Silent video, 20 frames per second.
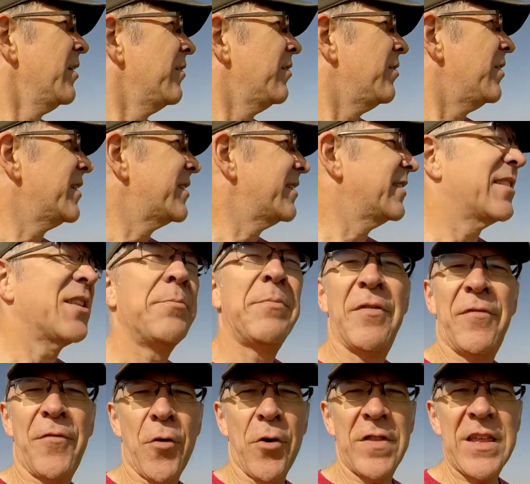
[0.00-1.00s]
This is
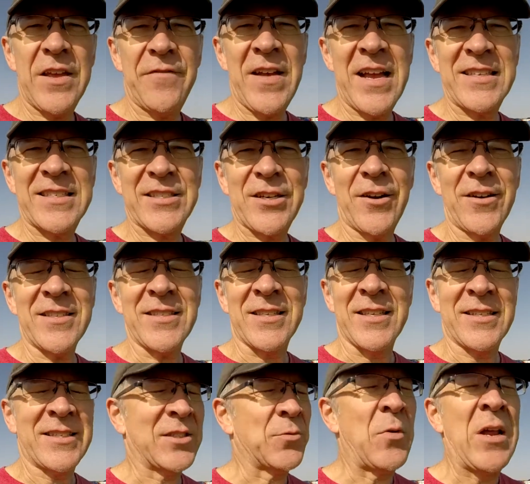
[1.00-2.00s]
before the event starts.
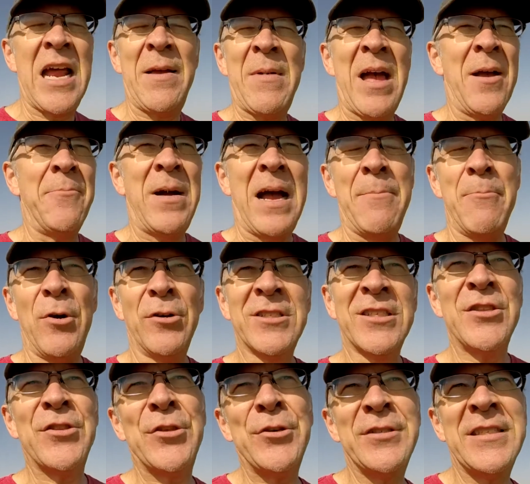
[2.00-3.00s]
This is when I'm at my most
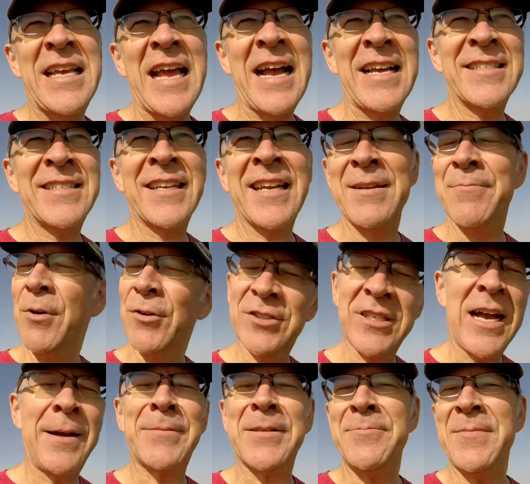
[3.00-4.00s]
enthusiastic and most
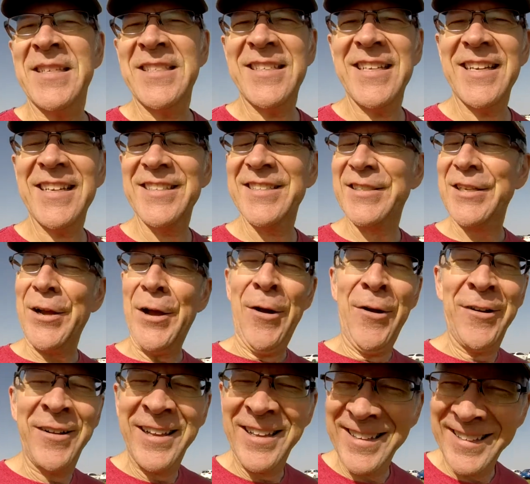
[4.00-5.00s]
optimistic. So
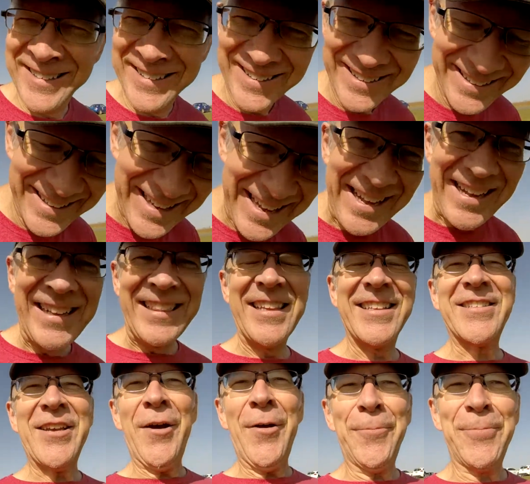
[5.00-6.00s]

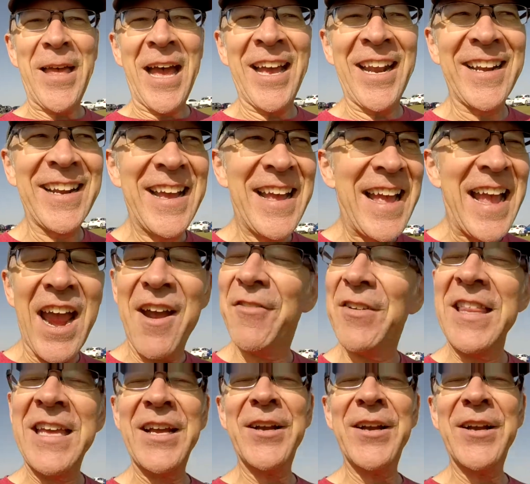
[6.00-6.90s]
let's hope that everything